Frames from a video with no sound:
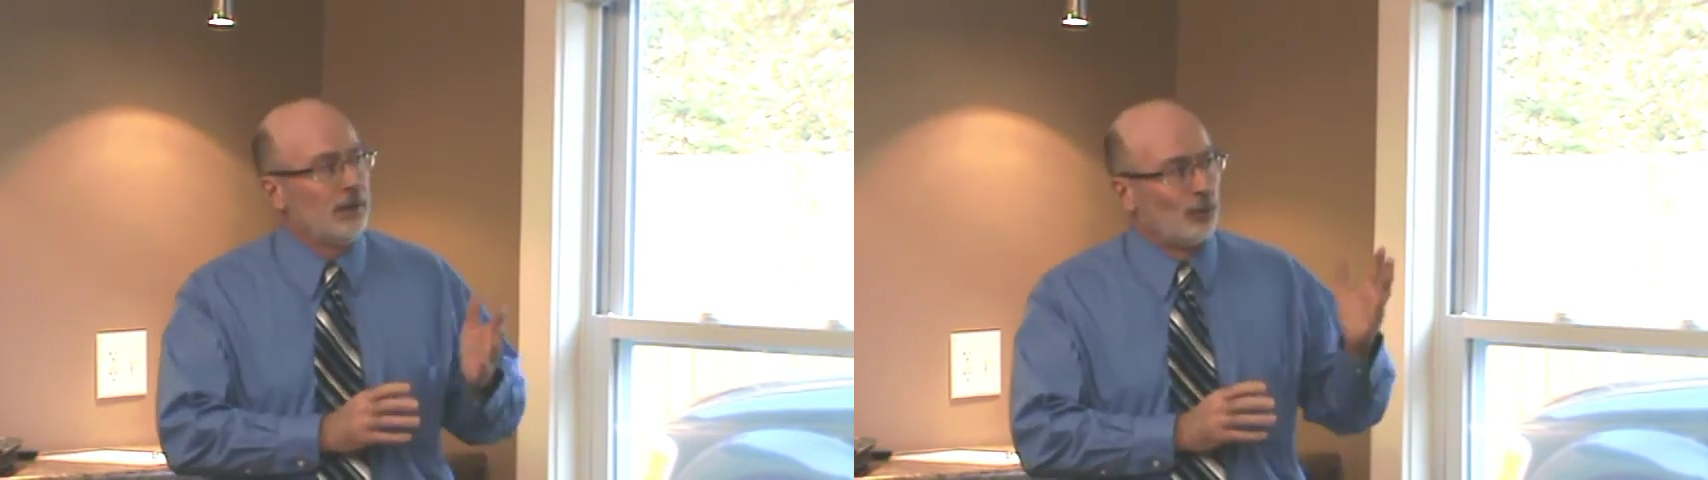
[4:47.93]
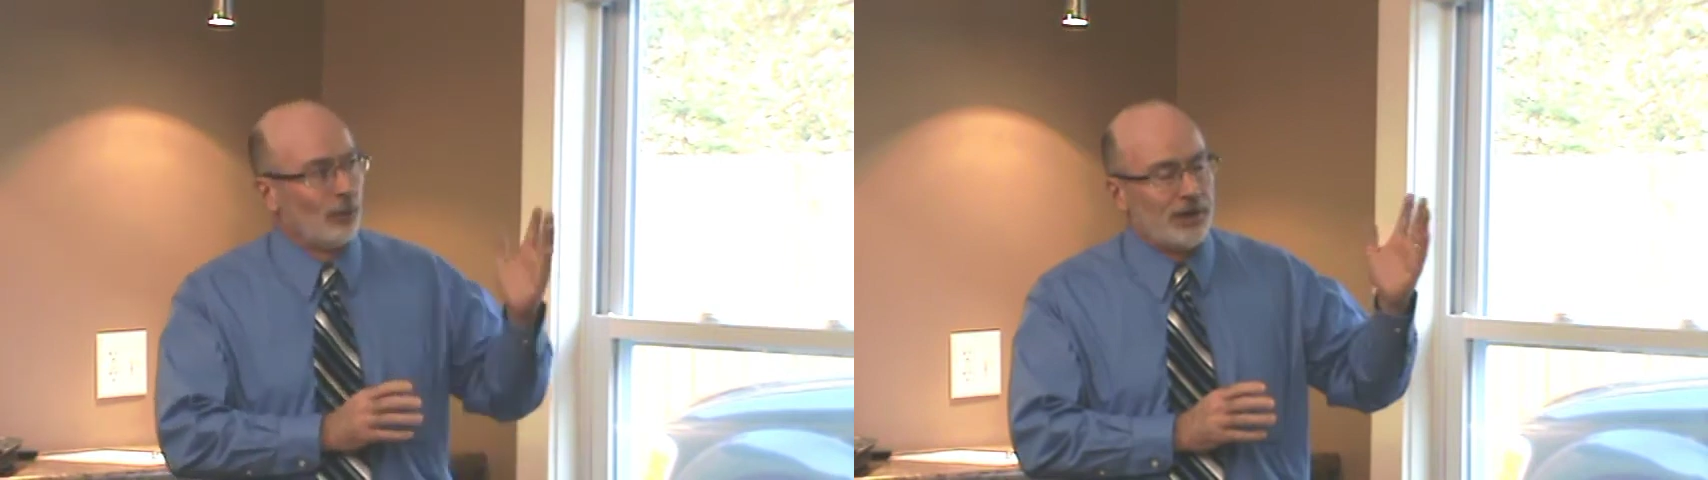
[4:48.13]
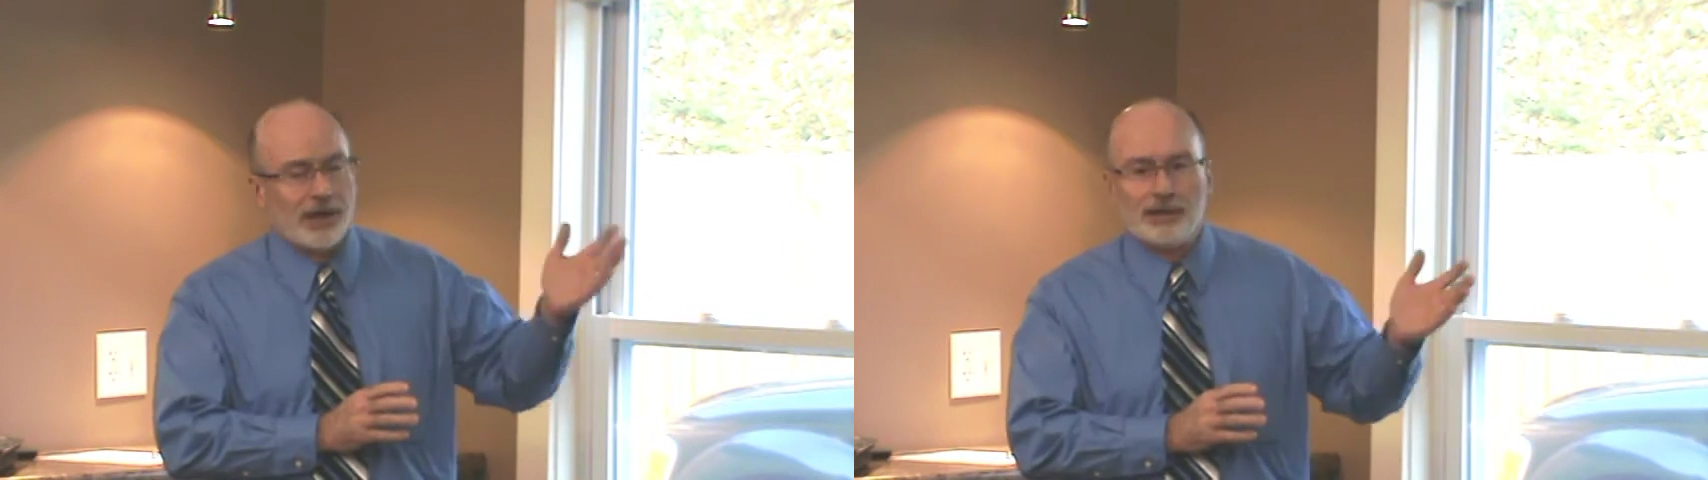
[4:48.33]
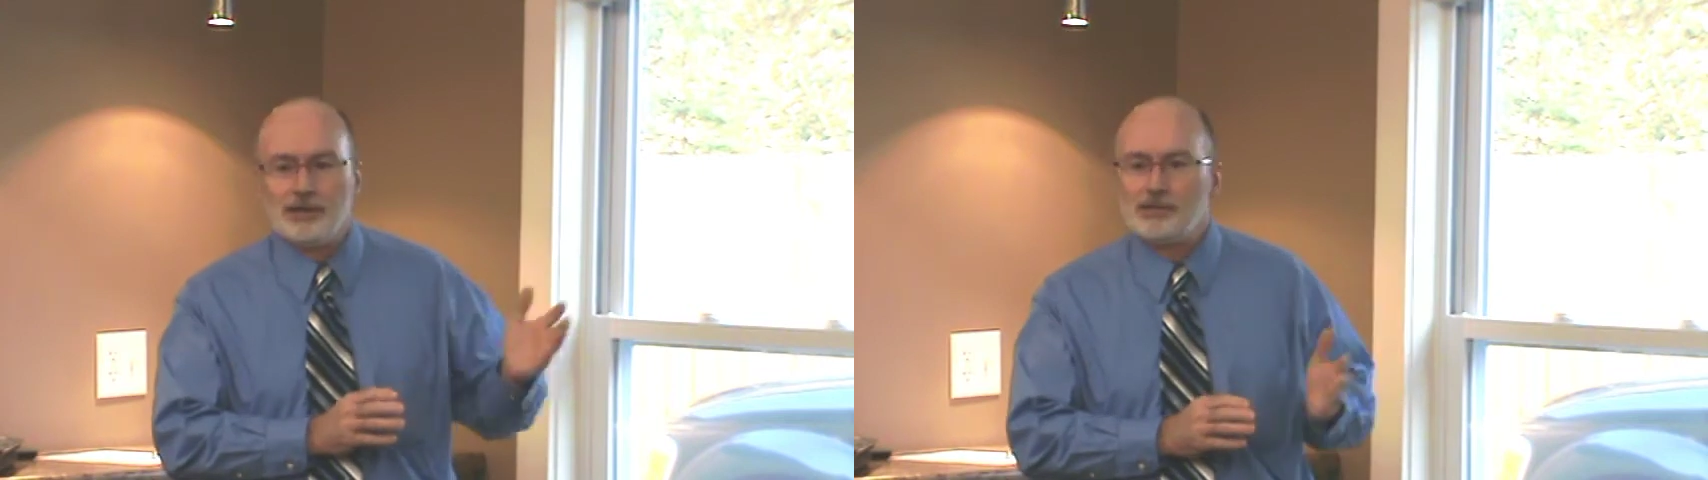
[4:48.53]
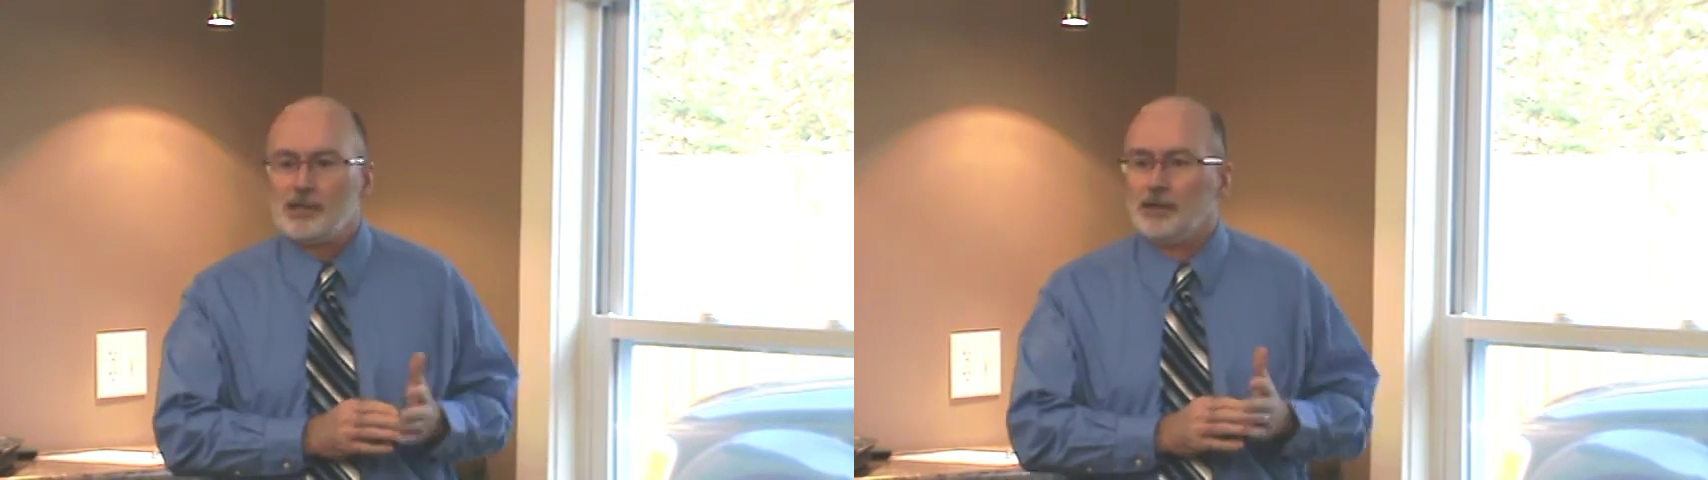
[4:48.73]
The
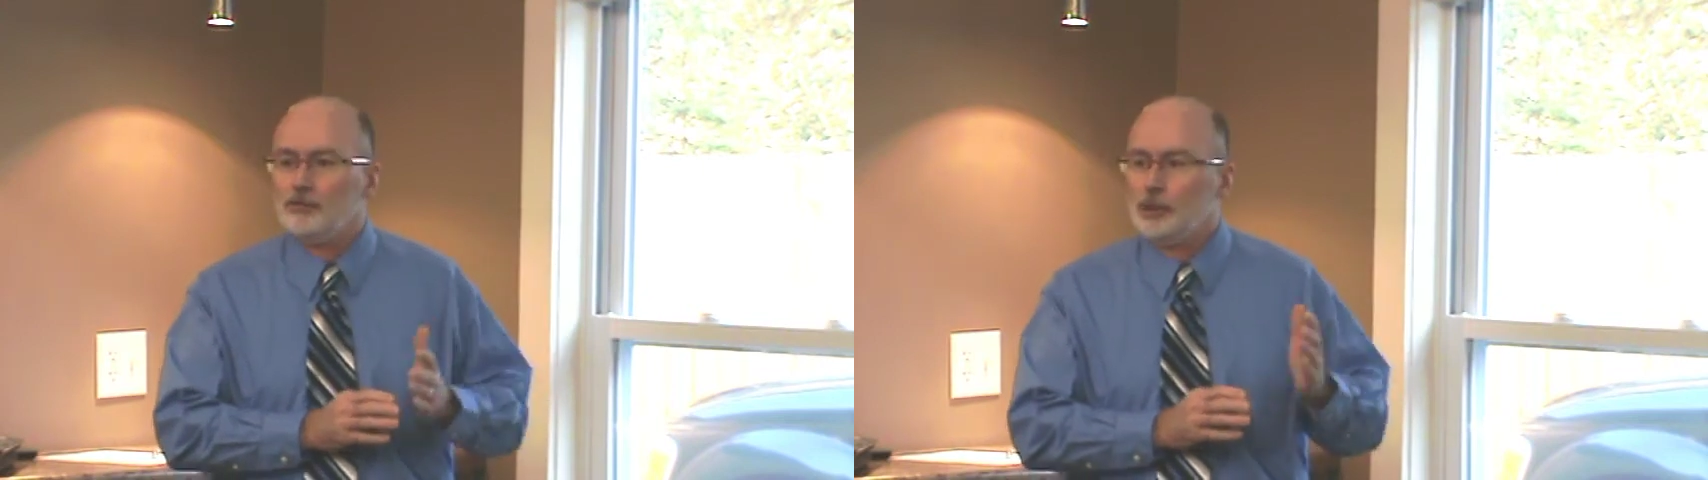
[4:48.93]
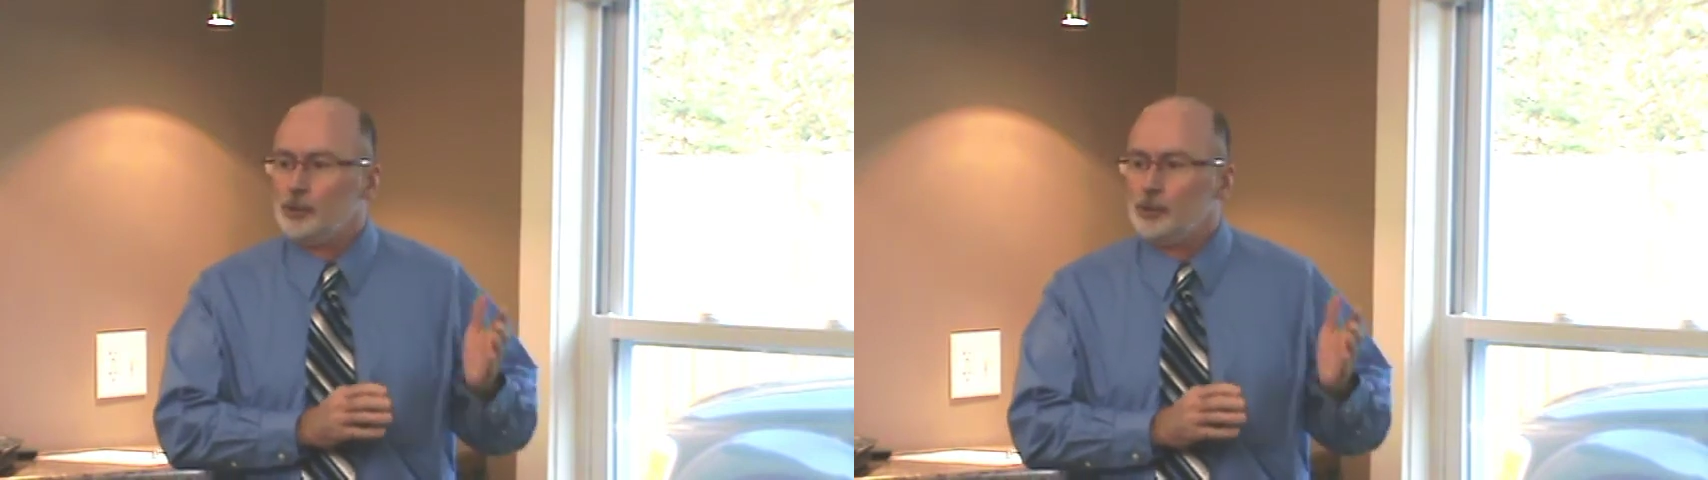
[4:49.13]
redundancy of